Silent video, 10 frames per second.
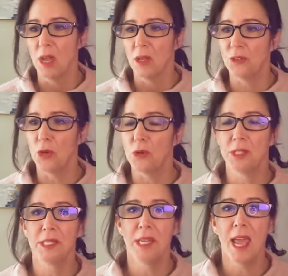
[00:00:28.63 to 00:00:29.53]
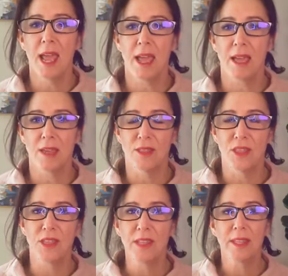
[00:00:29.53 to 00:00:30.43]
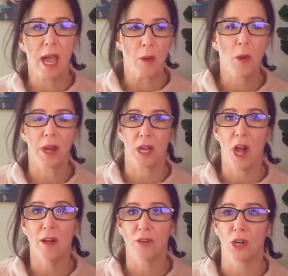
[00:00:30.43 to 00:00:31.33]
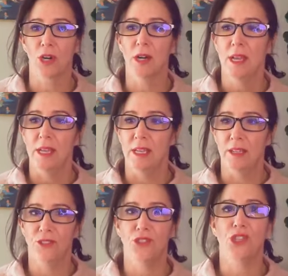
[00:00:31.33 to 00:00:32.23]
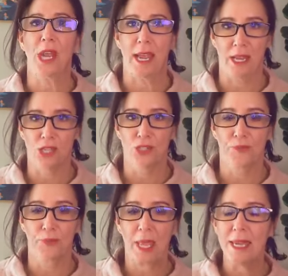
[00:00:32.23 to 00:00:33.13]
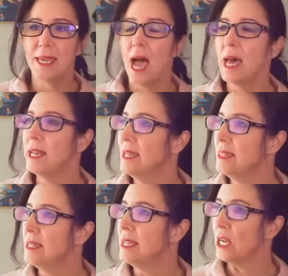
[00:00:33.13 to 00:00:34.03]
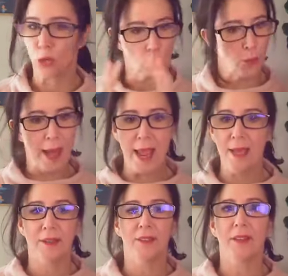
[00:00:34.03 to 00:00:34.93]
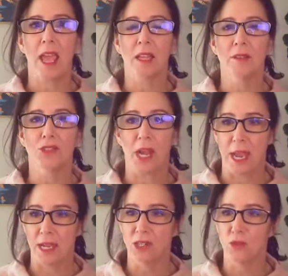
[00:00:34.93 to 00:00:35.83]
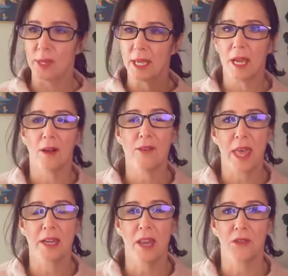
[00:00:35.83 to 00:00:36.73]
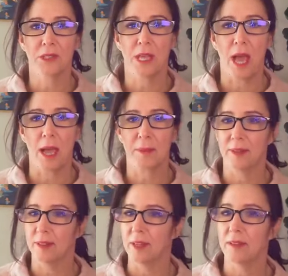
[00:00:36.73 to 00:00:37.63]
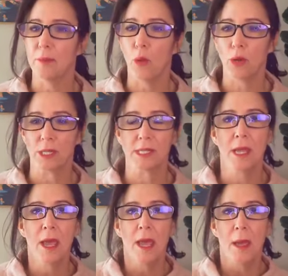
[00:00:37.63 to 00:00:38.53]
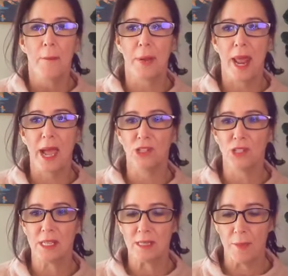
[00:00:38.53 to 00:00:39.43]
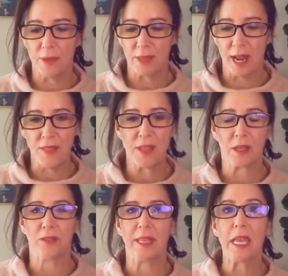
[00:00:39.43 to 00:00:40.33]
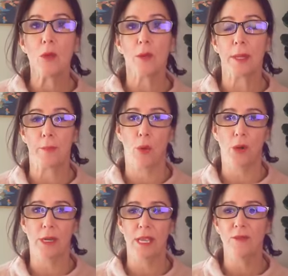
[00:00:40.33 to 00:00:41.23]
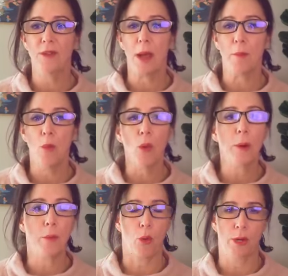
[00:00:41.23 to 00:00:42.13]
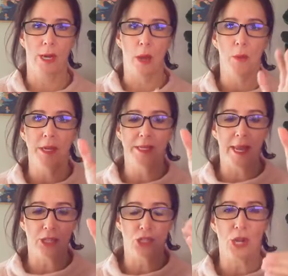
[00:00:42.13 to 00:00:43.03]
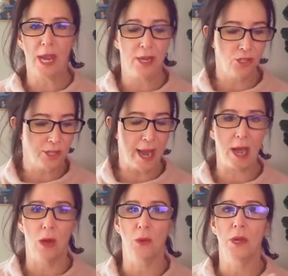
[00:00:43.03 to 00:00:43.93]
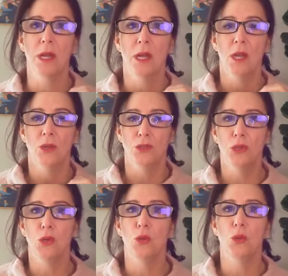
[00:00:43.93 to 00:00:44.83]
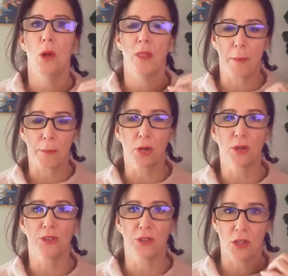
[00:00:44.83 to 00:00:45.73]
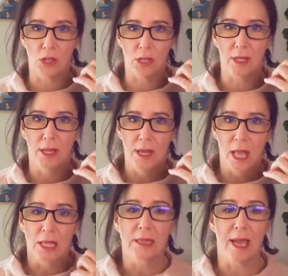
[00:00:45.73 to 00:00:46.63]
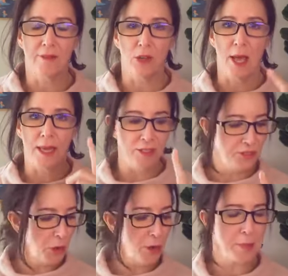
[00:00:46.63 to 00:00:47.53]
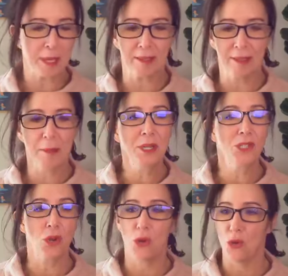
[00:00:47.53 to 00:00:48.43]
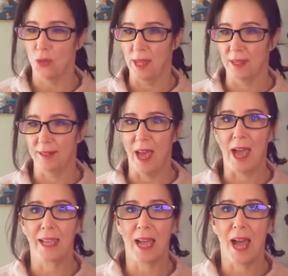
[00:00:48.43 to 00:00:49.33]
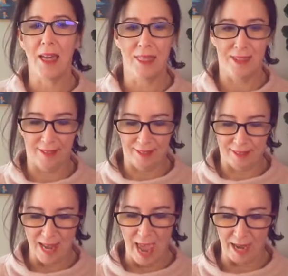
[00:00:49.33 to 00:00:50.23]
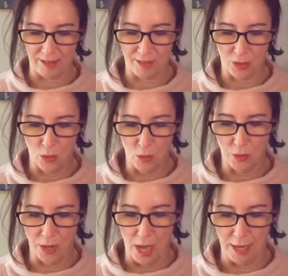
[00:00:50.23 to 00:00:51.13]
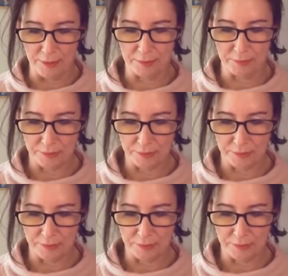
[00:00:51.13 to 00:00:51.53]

So, today, the thing that I want to cover is change and not in the grand scale of change. We can cover that another time because it is important, but actually, it's something that I think is equally important, if not more important. I want to take change down to the personal level. And it started because let me show you this. I got this text. Hold on.